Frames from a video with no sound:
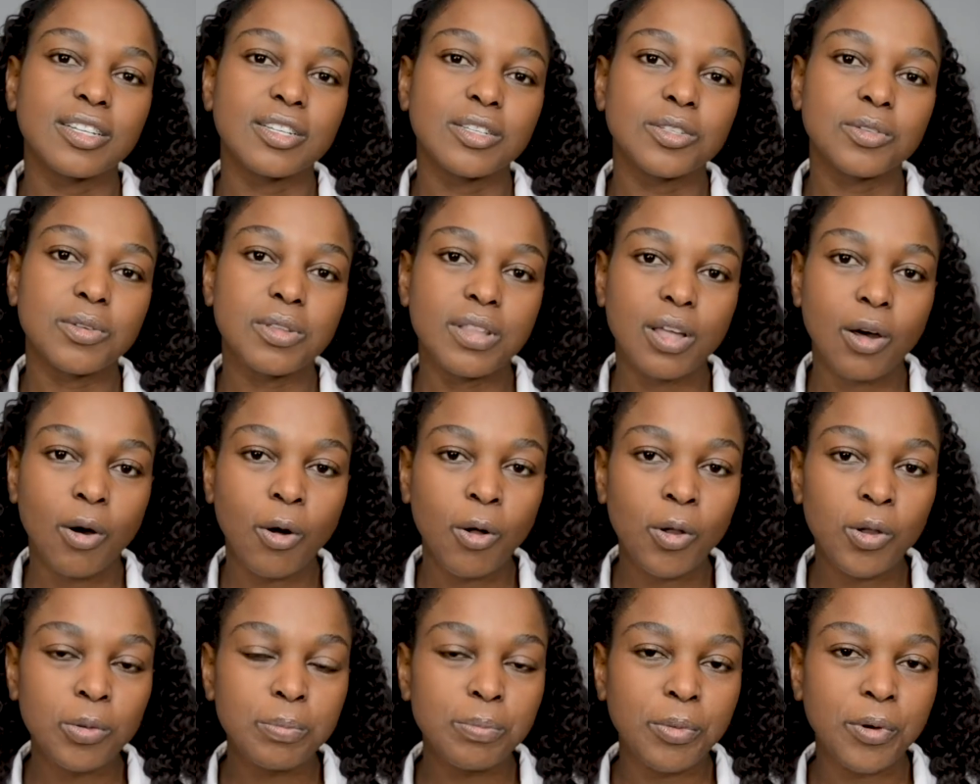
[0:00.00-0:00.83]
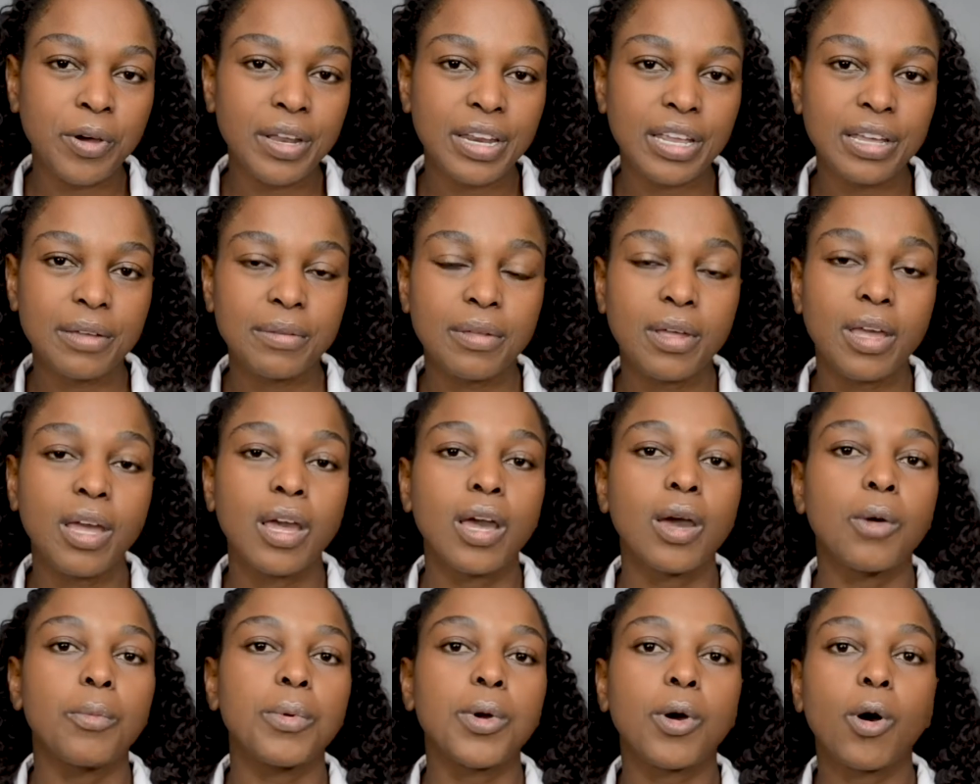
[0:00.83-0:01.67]
to the whole body,
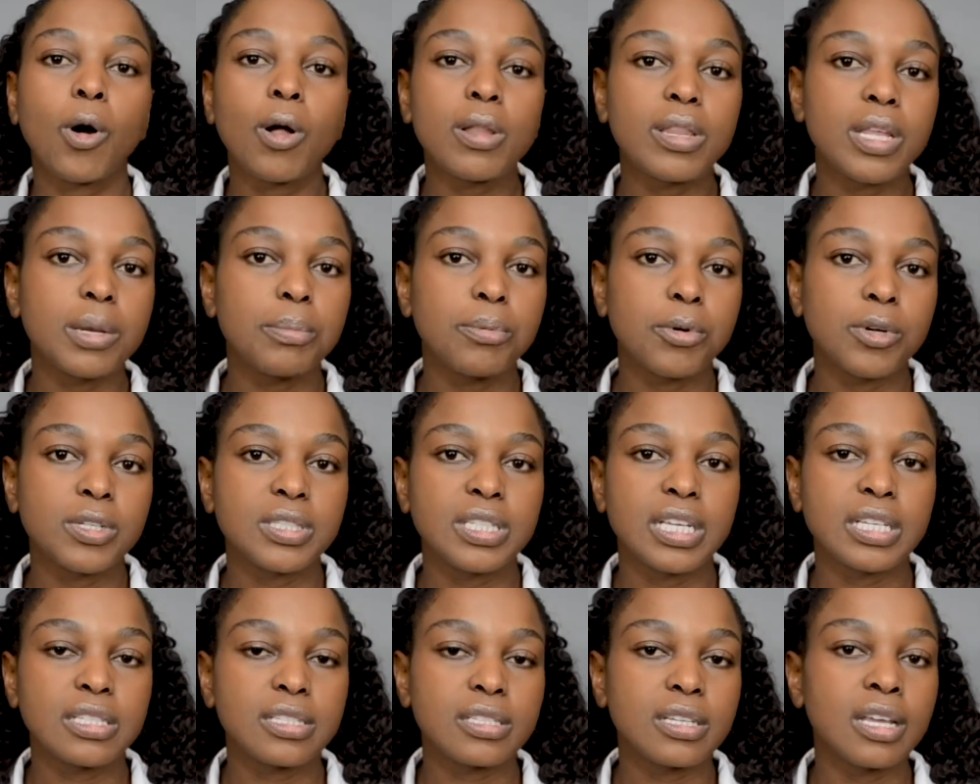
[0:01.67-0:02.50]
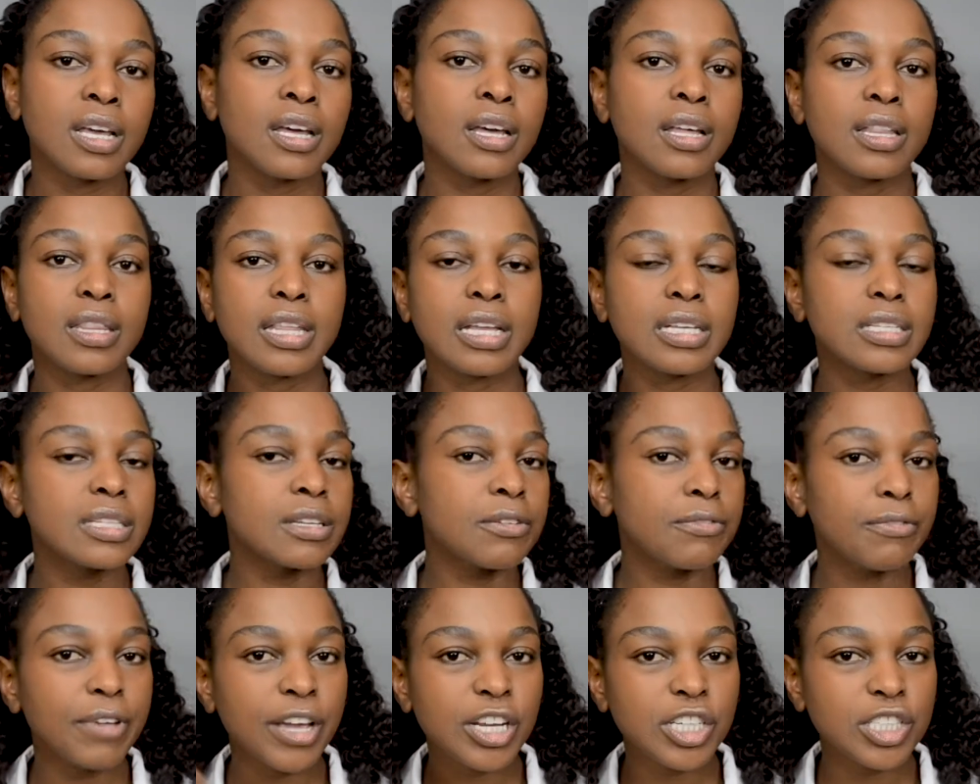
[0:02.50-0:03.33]
We call the process that
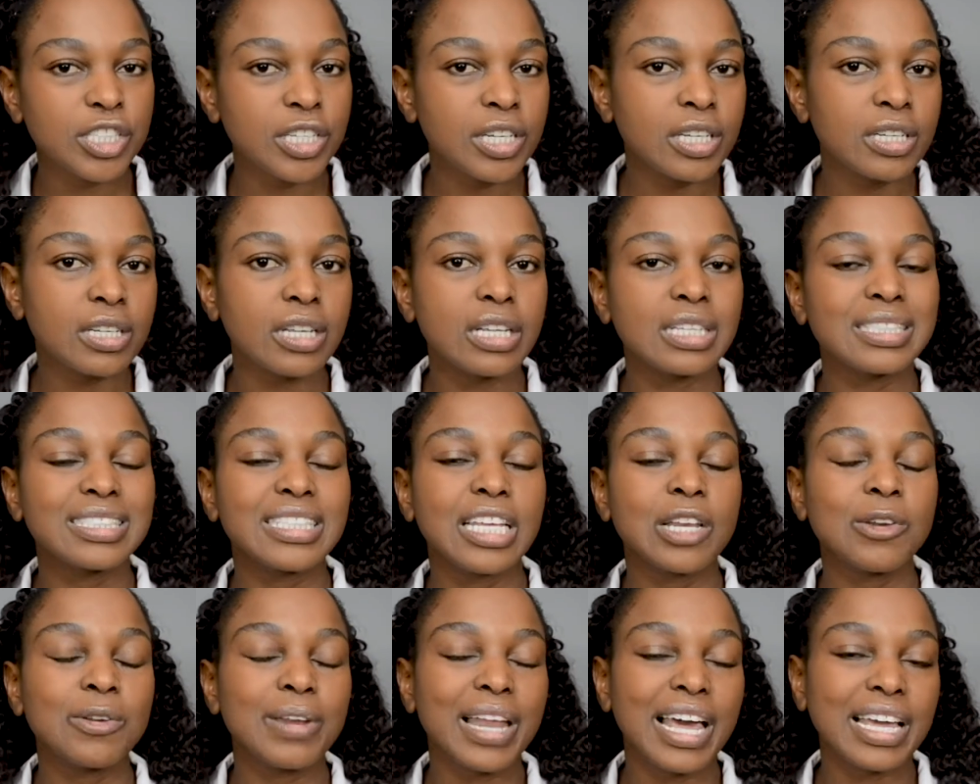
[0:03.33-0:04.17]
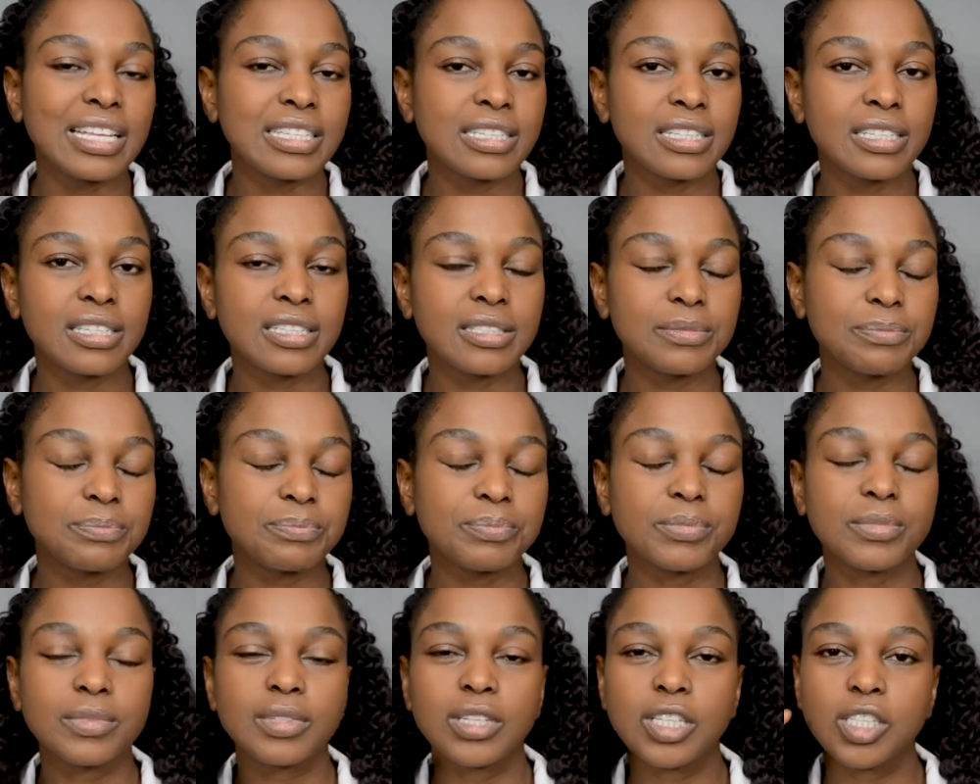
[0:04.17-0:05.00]
infection cellulitis.
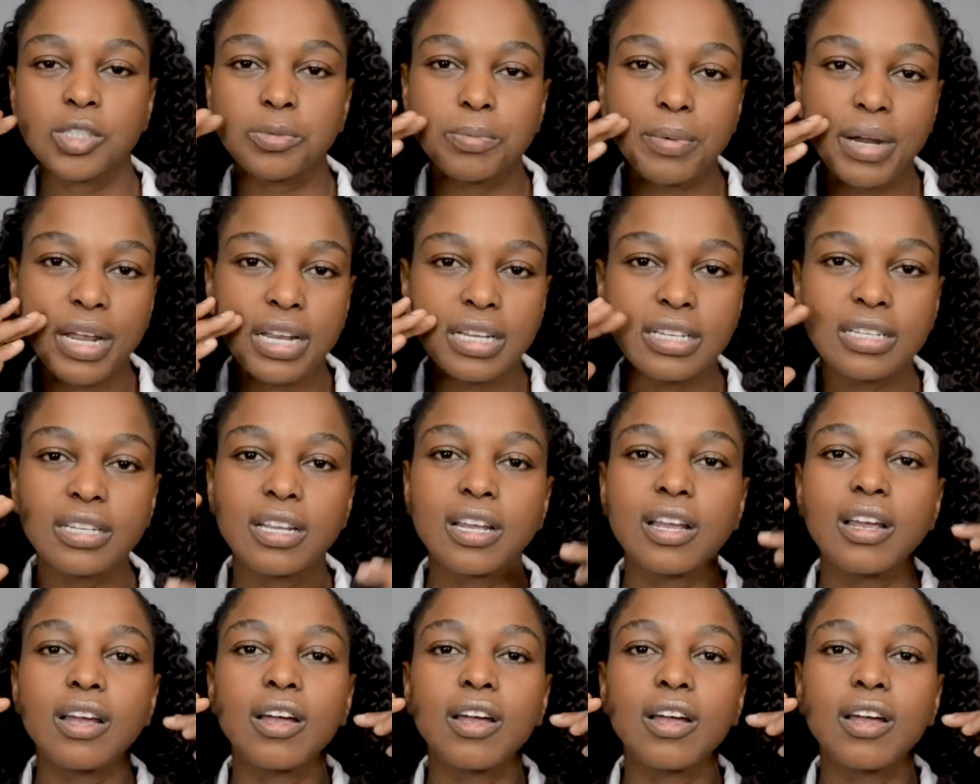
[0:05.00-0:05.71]
It spread